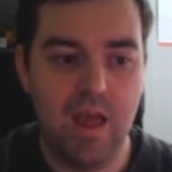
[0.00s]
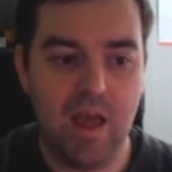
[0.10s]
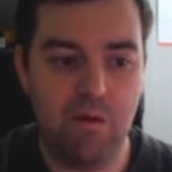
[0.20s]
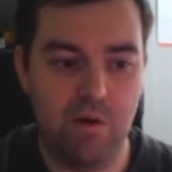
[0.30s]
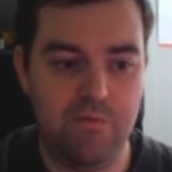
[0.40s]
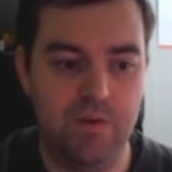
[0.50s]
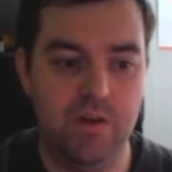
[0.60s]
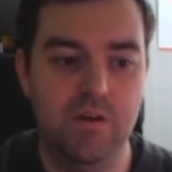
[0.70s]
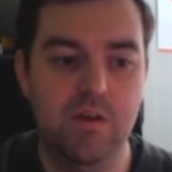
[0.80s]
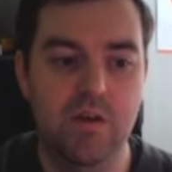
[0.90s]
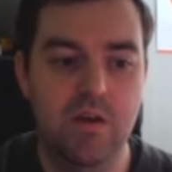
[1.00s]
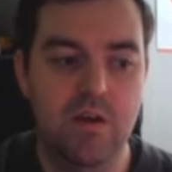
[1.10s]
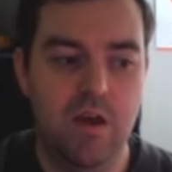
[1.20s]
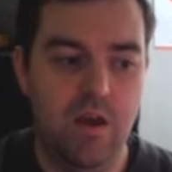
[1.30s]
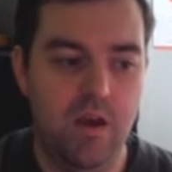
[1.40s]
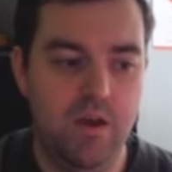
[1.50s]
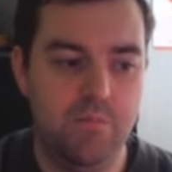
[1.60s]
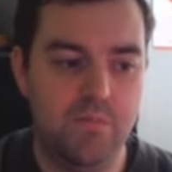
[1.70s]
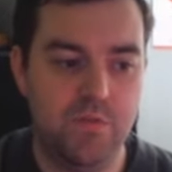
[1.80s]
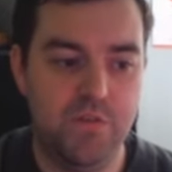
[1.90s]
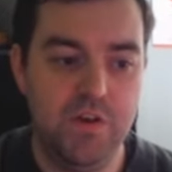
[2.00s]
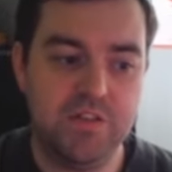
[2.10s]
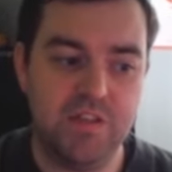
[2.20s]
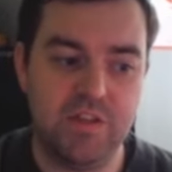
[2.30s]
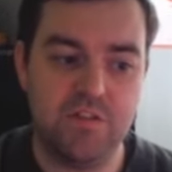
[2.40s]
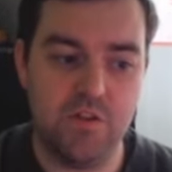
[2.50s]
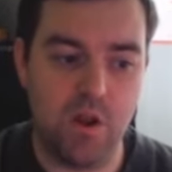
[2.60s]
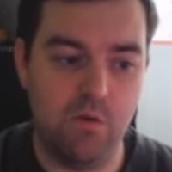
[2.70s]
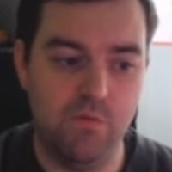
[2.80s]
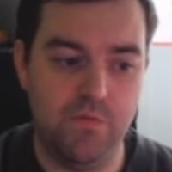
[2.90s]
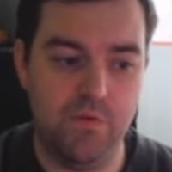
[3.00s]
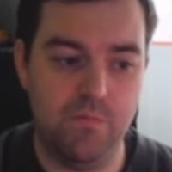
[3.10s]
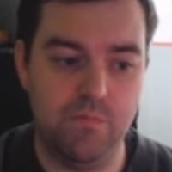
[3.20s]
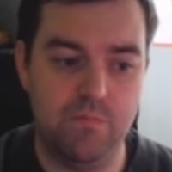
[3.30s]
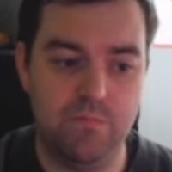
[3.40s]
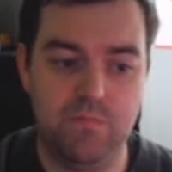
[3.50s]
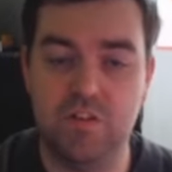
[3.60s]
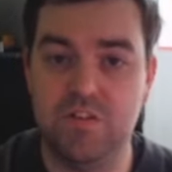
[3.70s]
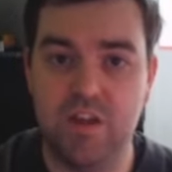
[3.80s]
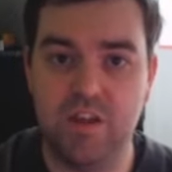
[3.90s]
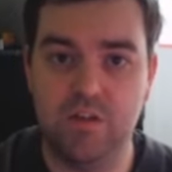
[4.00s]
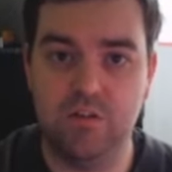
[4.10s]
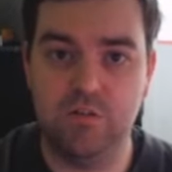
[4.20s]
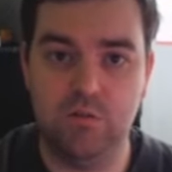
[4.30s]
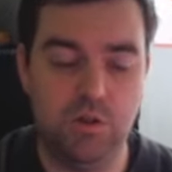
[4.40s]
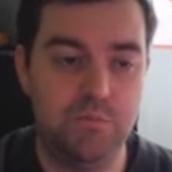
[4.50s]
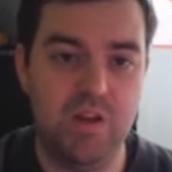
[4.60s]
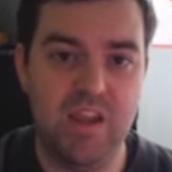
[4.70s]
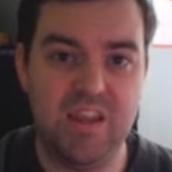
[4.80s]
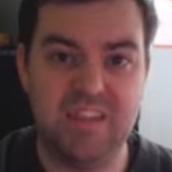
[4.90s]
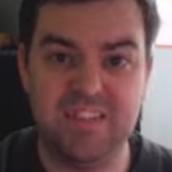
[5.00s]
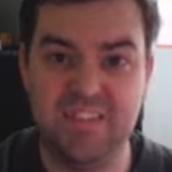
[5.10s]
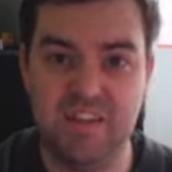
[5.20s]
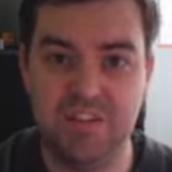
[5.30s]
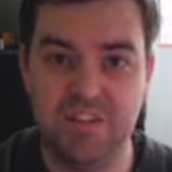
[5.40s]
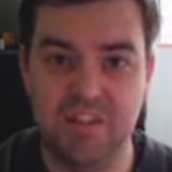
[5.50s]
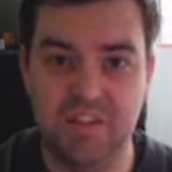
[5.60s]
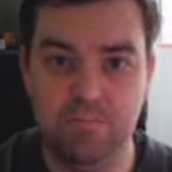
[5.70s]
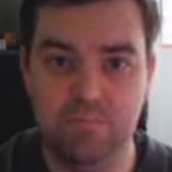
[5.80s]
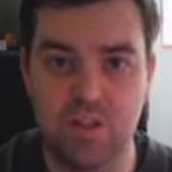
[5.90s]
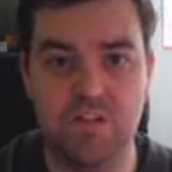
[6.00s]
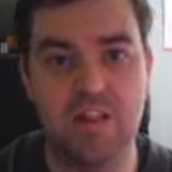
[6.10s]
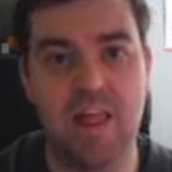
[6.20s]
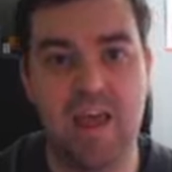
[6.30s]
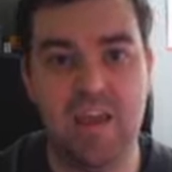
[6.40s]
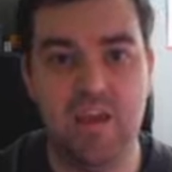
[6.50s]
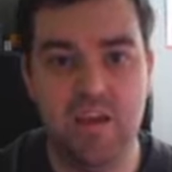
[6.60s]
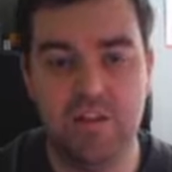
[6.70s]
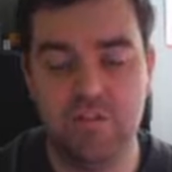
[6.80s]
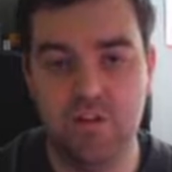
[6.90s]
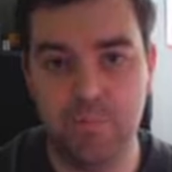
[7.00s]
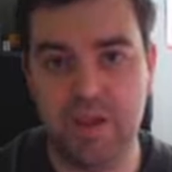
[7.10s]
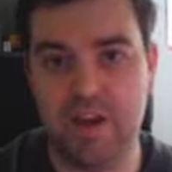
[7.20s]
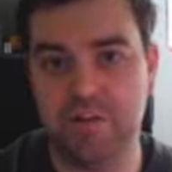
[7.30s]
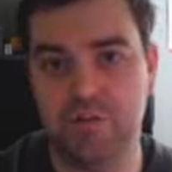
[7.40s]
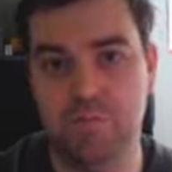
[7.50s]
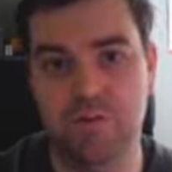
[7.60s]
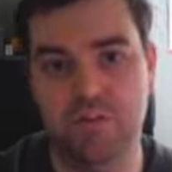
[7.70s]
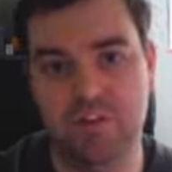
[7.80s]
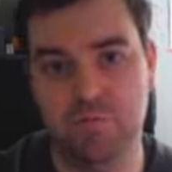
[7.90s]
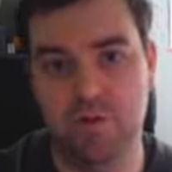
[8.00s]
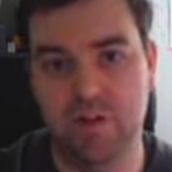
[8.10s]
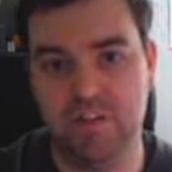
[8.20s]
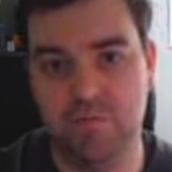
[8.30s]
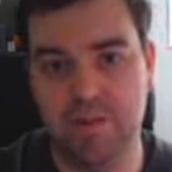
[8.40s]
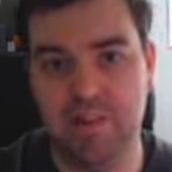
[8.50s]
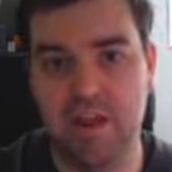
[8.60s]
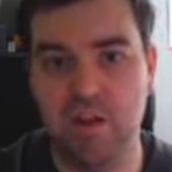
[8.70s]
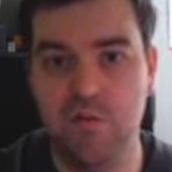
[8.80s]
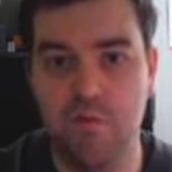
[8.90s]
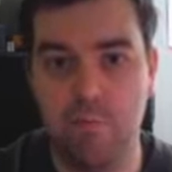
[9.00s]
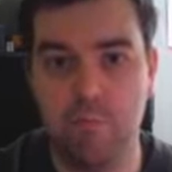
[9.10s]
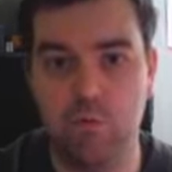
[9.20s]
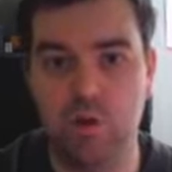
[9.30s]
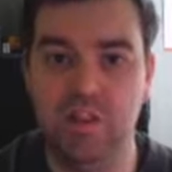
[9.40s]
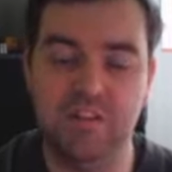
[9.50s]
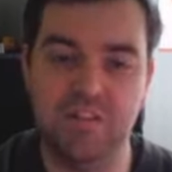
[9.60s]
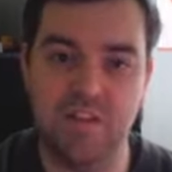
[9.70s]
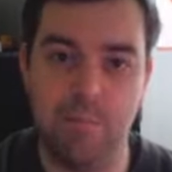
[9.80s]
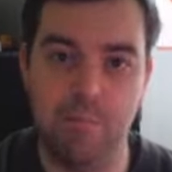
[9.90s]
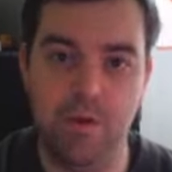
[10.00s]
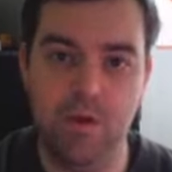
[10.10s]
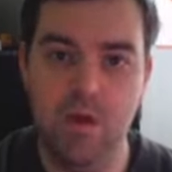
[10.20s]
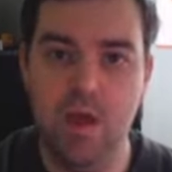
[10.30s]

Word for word: However, the first thing to note from the cycle update is essentially the delay. It's going to be an extra month. It's more likely to be late November, early December.